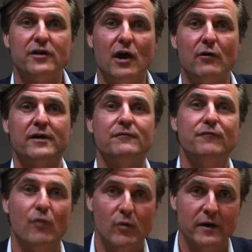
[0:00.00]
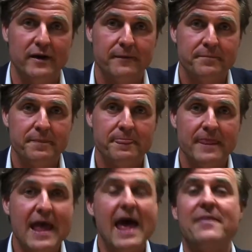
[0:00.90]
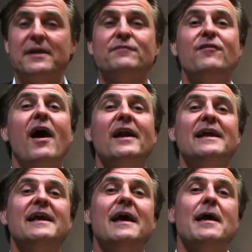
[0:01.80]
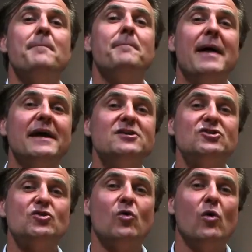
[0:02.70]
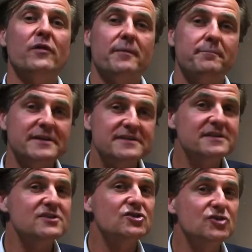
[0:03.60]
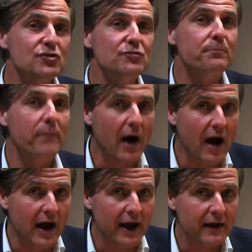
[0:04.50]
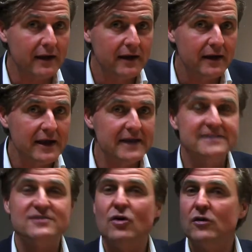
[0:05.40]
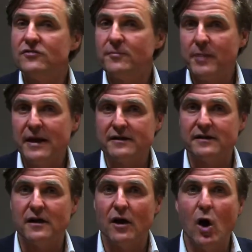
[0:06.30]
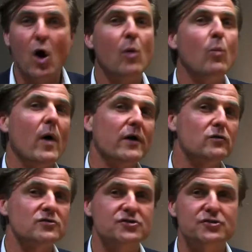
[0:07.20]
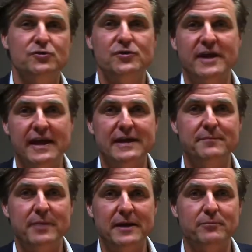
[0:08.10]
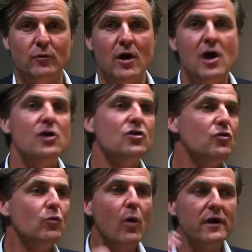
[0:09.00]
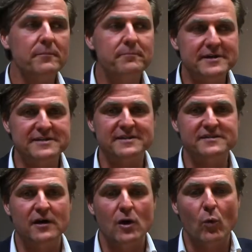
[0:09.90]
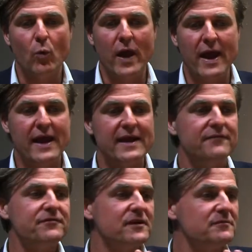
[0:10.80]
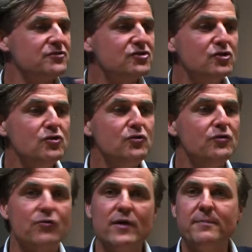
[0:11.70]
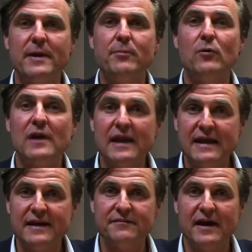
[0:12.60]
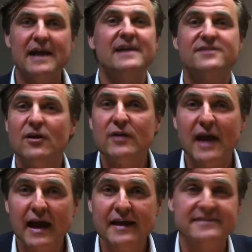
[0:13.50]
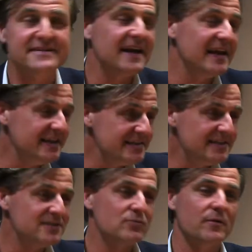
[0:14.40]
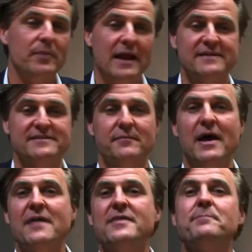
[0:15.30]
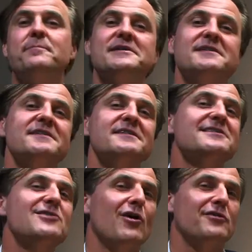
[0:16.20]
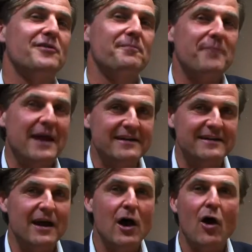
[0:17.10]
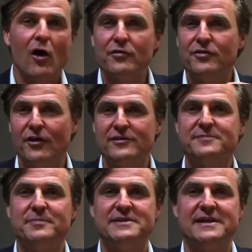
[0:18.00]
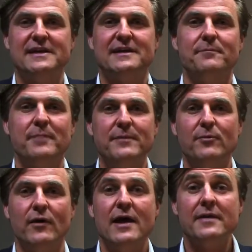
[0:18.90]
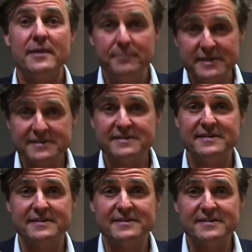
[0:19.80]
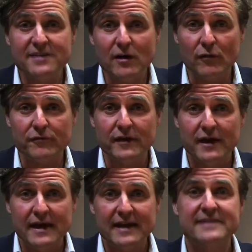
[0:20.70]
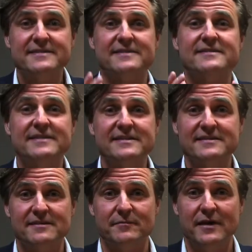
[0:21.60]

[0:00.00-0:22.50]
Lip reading: going forward. And then finally, make sure the business you buy is not dependent on one or two key people. You want a business where if the 2-3 people leave, it's okay, it's easy to replace them. The business is not dependent on those particular people. The business itself is a system